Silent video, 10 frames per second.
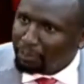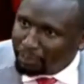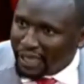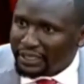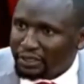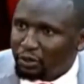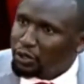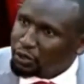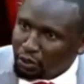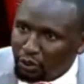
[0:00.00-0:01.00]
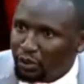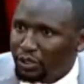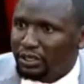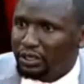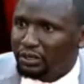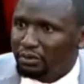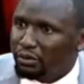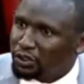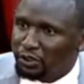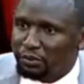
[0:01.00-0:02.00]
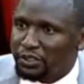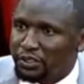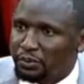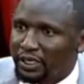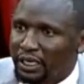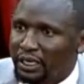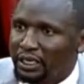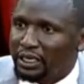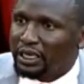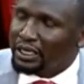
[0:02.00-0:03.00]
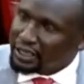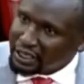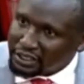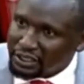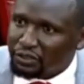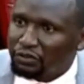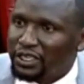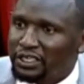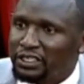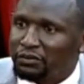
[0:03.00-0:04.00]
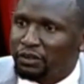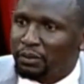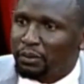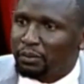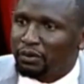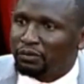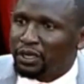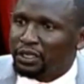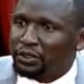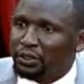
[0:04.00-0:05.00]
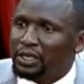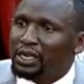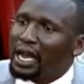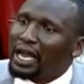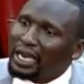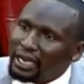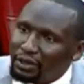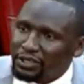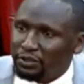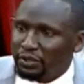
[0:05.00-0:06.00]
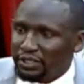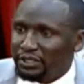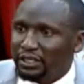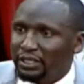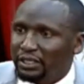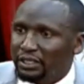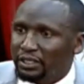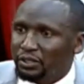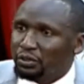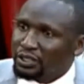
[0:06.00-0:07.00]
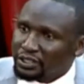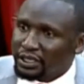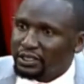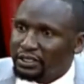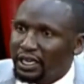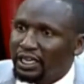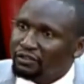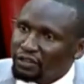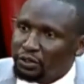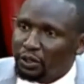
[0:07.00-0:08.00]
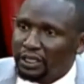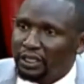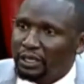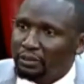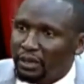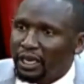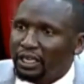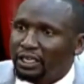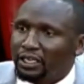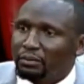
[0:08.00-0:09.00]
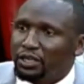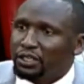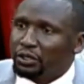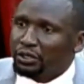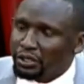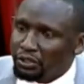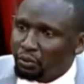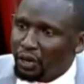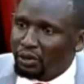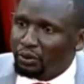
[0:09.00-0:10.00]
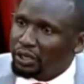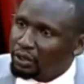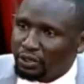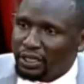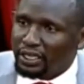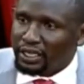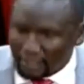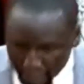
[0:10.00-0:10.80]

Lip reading: But on your own motion, Mr. Speaker, in the interest of justice for the people of Kericho, allow us to listen to this case and eventually make a determination one way or the other.